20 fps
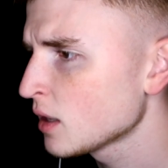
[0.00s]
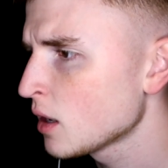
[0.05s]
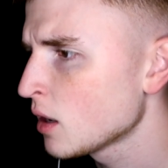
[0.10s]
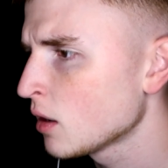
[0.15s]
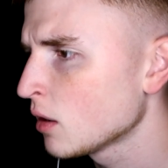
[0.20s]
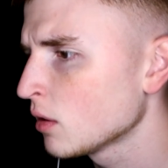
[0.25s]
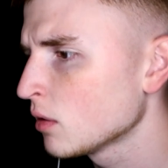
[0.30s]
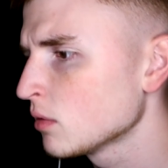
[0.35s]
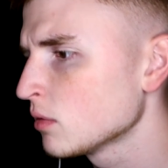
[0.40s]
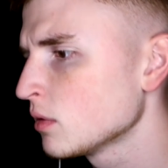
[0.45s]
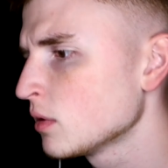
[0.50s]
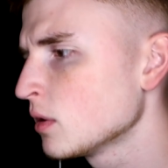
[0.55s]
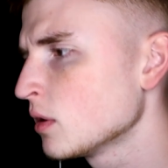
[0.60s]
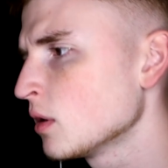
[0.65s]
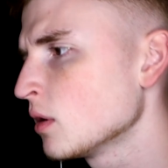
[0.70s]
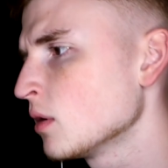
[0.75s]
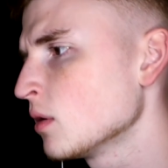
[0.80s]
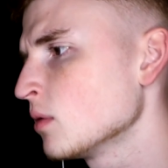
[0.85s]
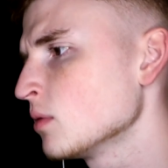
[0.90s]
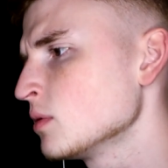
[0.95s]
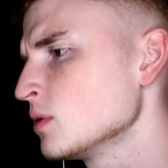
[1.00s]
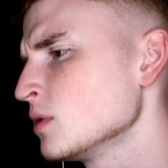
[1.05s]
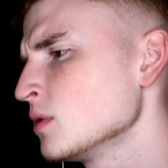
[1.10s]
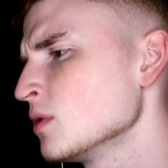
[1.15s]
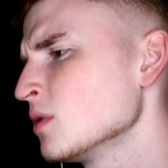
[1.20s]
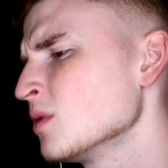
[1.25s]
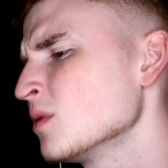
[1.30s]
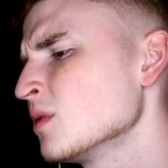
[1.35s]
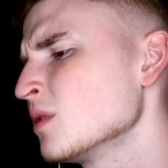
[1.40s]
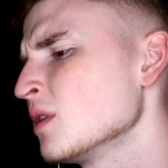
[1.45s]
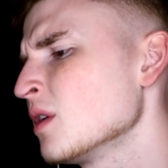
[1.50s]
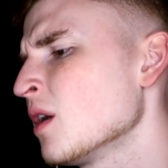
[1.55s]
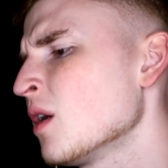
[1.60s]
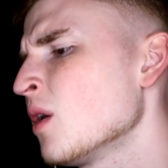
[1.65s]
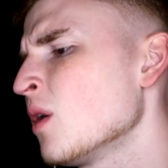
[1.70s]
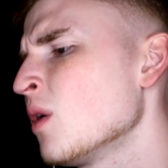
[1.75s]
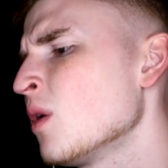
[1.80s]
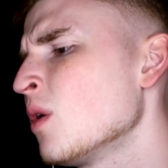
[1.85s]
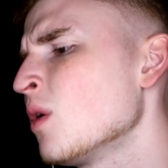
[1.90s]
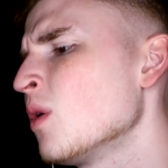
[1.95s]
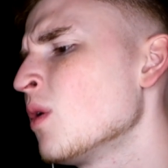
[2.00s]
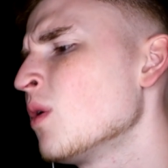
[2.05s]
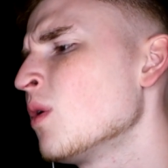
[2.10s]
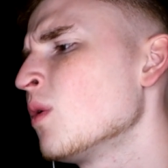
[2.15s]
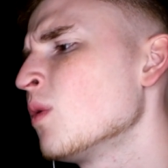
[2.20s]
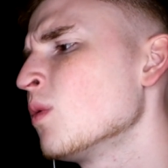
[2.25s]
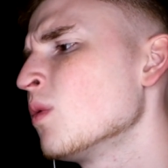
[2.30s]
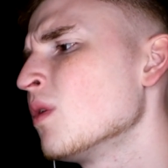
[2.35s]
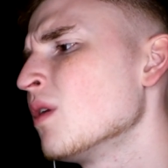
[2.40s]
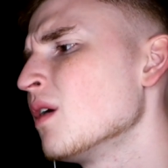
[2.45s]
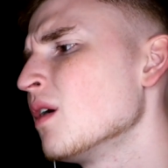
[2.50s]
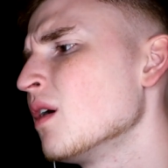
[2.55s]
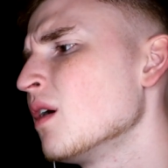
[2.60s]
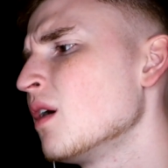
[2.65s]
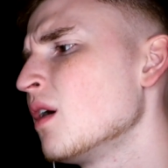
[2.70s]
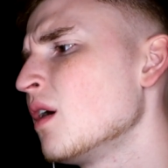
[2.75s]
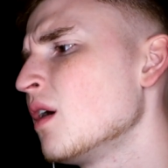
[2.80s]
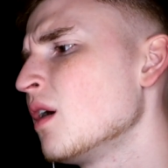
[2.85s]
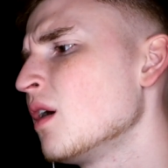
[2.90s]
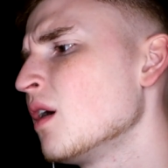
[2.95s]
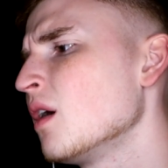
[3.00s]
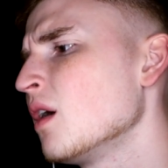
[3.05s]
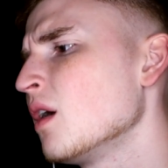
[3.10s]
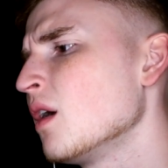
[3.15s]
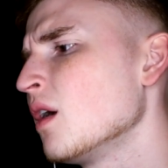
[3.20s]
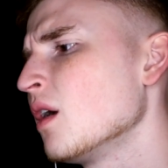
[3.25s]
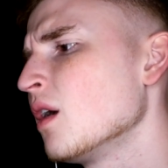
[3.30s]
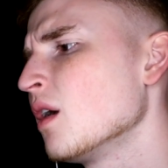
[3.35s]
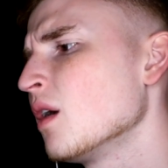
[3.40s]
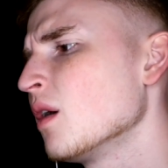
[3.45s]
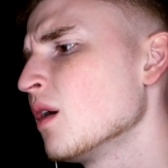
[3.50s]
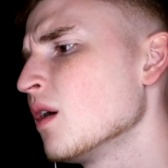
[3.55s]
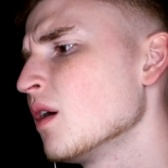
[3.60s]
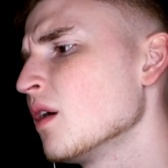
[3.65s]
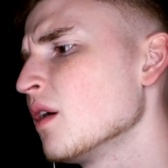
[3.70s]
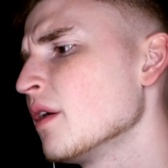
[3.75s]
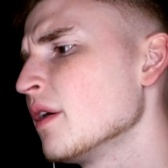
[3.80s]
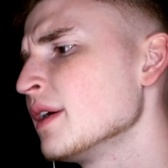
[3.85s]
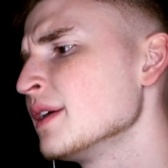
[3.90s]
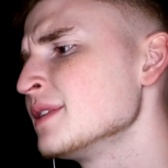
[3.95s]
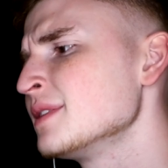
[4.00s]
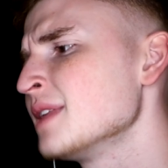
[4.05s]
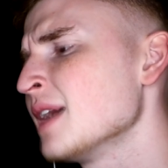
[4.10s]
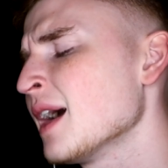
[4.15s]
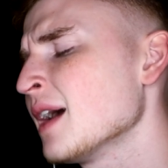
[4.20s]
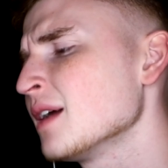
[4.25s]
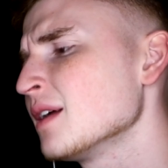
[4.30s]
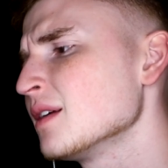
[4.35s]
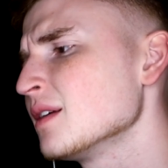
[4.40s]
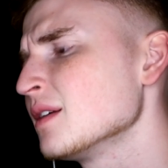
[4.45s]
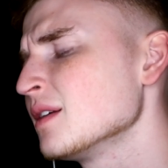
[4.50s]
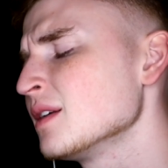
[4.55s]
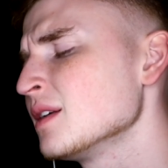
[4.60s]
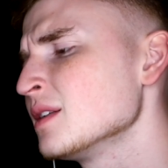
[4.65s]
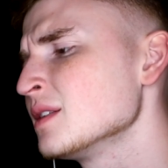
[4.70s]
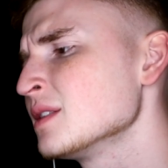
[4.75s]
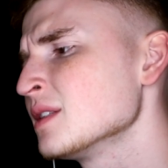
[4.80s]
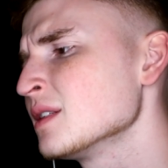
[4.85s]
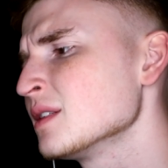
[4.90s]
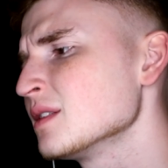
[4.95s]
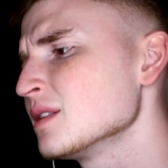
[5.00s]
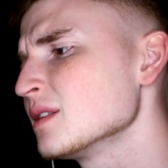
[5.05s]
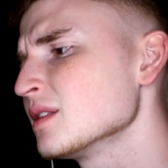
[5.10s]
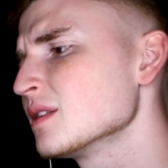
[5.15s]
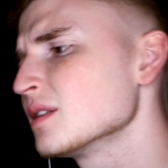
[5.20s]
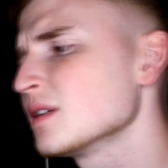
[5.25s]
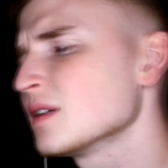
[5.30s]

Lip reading: Oh, no, dude, no. Is it